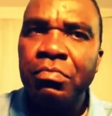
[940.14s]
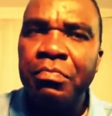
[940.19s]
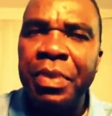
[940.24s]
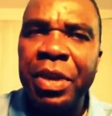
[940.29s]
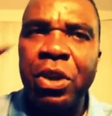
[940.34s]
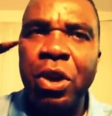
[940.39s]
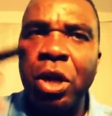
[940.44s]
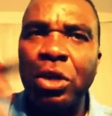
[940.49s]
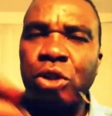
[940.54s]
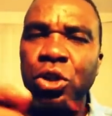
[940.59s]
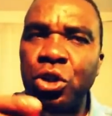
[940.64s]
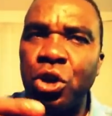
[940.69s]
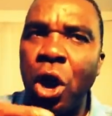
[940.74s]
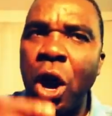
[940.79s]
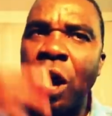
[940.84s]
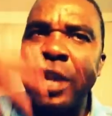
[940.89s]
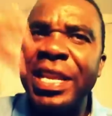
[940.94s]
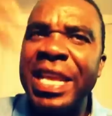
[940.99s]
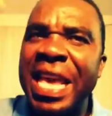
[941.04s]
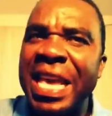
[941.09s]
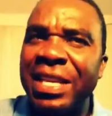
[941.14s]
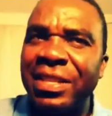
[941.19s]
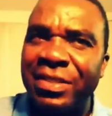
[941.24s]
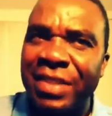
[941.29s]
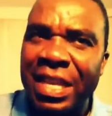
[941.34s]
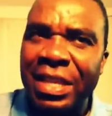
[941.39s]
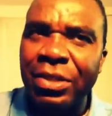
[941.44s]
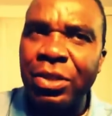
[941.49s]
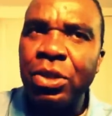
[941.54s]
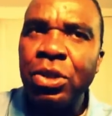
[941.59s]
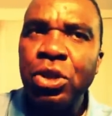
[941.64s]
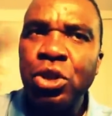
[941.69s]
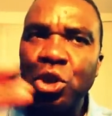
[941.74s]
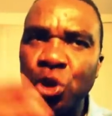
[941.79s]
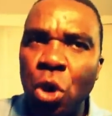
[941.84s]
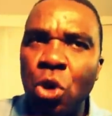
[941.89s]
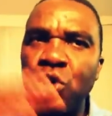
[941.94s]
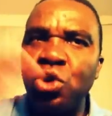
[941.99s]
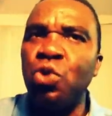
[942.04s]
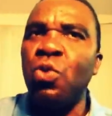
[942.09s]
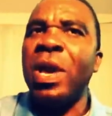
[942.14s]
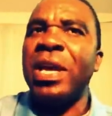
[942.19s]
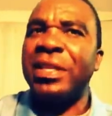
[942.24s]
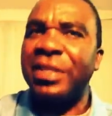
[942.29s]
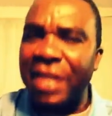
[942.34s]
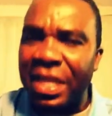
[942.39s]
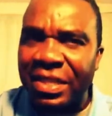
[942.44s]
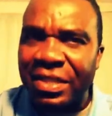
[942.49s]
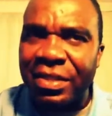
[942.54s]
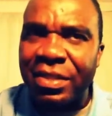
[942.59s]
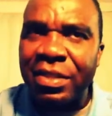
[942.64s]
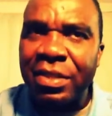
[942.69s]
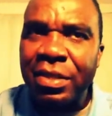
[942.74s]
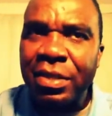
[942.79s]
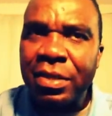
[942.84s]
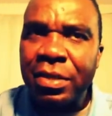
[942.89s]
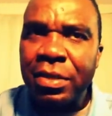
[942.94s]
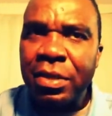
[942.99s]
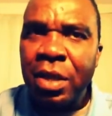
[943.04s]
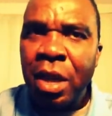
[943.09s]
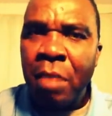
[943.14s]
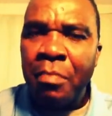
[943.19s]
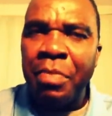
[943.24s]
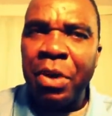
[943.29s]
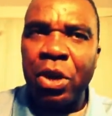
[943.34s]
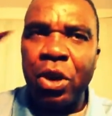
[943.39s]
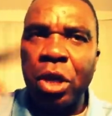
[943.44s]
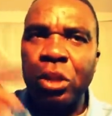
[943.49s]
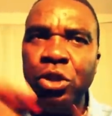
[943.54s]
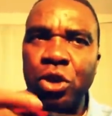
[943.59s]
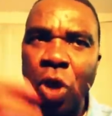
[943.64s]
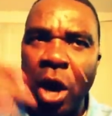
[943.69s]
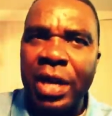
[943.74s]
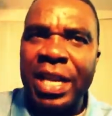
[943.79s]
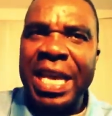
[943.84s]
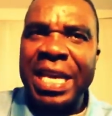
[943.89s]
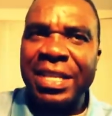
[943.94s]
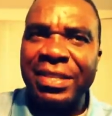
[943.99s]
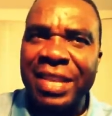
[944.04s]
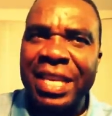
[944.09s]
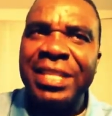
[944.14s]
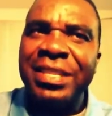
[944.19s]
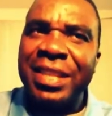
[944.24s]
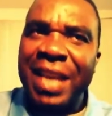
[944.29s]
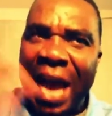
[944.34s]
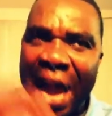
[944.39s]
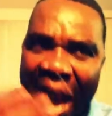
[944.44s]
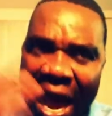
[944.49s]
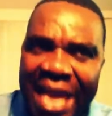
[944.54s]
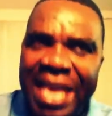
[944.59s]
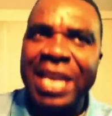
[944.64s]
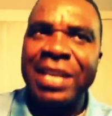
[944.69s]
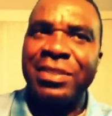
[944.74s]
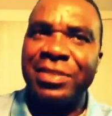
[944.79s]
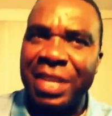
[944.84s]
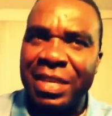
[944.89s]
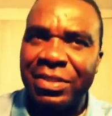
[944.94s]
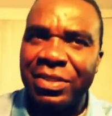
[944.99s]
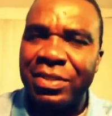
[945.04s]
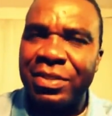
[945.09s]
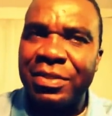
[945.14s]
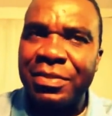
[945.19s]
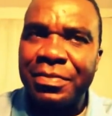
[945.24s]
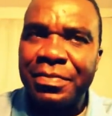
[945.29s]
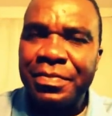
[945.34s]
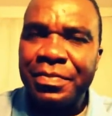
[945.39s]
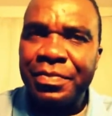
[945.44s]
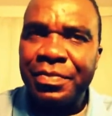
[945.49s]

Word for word: Because God exists, so you exist. Because God exists, I exist.